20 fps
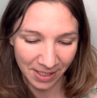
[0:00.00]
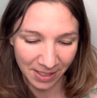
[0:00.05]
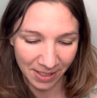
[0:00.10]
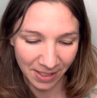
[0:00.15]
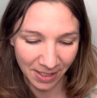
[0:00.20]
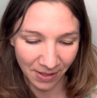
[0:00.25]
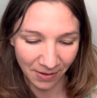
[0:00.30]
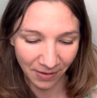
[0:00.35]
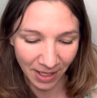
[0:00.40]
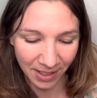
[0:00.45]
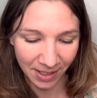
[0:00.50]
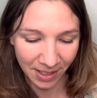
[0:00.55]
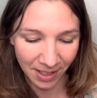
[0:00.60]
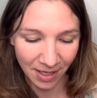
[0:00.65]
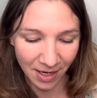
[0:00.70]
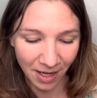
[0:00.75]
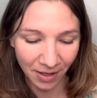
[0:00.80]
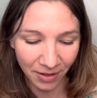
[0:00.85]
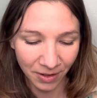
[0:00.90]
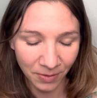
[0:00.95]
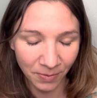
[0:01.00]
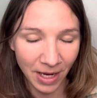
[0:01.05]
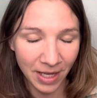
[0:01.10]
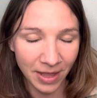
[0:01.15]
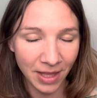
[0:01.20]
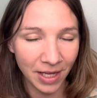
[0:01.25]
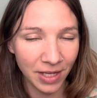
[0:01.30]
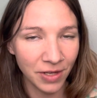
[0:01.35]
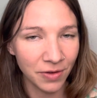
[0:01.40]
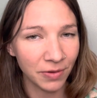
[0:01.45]
So that's another way
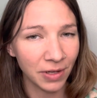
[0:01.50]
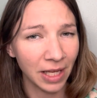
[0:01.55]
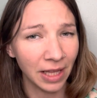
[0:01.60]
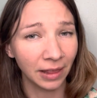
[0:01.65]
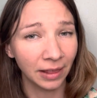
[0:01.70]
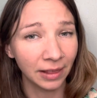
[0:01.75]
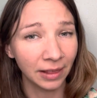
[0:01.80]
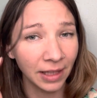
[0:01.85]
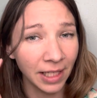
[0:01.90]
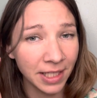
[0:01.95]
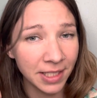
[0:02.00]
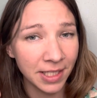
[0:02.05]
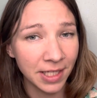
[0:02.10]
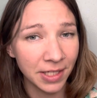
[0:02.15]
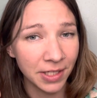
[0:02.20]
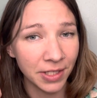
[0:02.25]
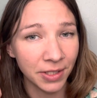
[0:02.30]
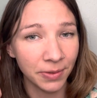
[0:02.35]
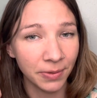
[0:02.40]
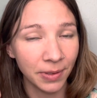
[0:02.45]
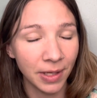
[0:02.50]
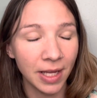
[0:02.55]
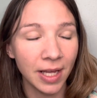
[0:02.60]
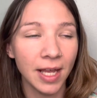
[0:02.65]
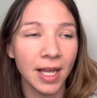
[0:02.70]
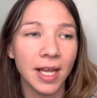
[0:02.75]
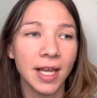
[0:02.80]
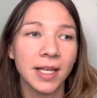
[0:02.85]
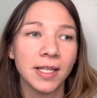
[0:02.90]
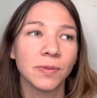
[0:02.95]
that you can listen to
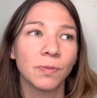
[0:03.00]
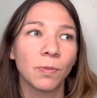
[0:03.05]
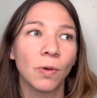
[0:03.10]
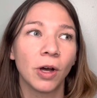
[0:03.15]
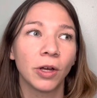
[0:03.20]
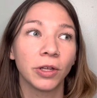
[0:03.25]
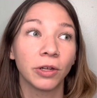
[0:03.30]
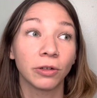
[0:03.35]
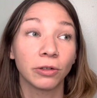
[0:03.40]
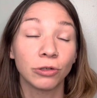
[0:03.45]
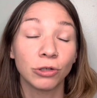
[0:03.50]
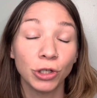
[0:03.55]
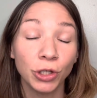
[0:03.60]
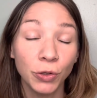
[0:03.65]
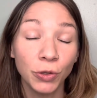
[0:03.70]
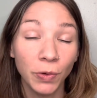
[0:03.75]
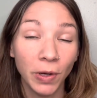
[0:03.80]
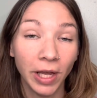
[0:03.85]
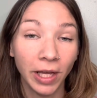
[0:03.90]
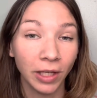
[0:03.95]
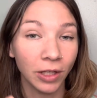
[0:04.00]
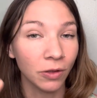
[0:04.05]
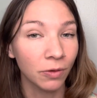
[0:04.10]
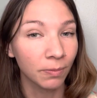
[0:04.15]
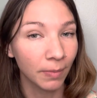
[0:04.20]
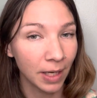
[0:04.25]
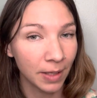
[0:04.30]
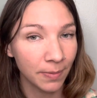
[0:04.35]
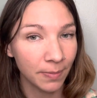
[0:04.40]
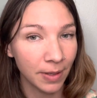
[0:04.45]
it, is while you're chewing, you
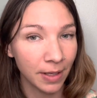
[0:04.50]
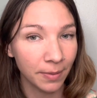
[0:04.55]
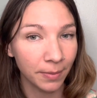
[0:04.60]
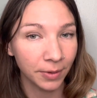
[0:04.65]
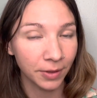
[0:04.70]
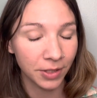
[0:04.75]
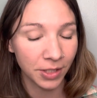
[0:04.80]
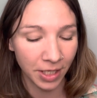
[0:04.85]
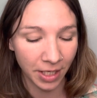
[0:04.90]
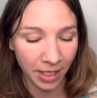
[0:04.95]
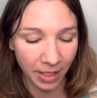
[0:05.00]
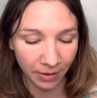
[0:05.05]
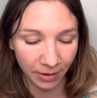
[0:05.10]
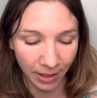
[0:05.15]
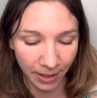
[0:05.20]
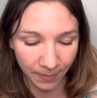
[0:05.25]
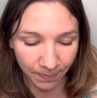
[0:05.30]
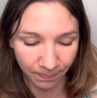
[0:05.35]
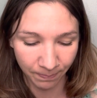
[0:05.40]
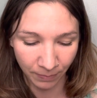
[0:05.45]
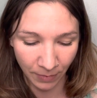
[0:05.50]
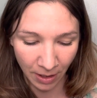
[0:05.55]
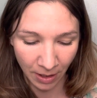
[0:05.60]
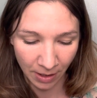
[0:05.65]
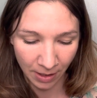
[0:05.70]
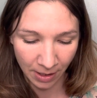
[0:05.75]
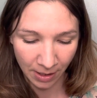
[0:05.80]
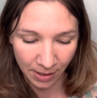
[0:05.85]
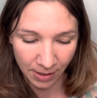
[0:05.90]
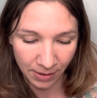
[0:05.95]
might be able to hear it.
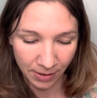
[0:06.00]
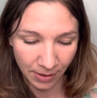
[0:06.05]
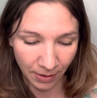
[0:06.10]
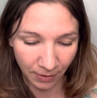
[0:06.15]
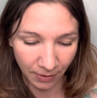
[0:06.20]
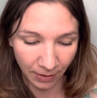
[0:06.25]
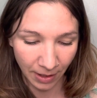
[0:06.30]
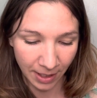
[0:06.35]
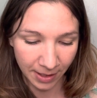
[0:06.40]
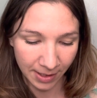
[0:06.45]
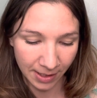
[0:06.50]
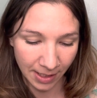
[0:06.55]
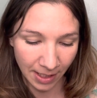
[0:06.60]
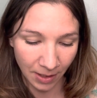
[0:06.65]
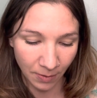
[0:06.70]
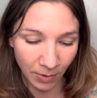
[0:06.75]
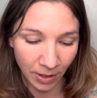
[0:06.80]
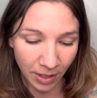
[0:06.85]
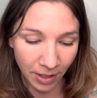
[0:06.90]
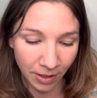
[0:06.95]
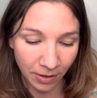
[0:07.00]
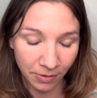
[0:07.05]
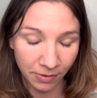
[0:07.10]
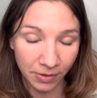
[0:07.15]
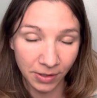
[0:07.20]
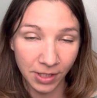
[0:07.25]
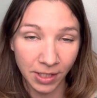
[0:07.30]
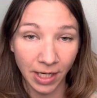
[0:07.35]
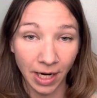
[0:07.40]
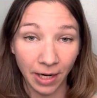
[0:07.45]
So let's see, we
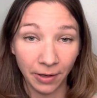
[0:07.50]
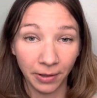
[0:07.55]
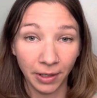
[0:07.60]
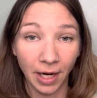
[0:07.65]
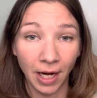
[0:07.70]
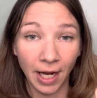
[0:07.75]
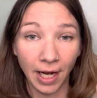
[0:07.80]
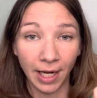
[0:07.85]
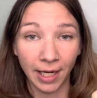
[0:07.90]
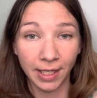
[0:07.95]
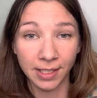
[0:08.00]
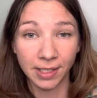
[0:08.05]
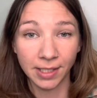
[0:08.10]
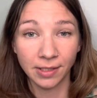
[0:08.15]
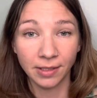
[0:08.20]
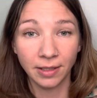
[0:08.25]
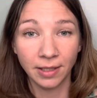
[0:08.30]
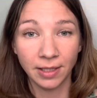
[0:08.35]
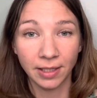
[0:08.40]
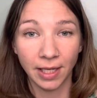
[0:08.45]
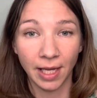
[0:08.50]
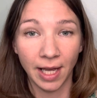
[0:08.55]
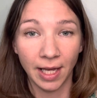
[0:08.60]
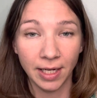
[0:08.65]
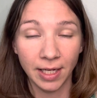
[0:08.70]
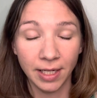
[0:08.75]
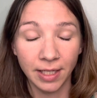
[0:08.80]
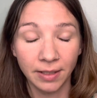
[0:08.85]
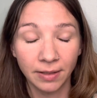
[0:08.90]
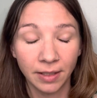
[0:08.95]
used our eyes to look at
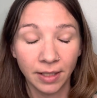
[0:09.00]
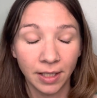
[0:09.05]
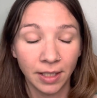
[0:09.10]
it,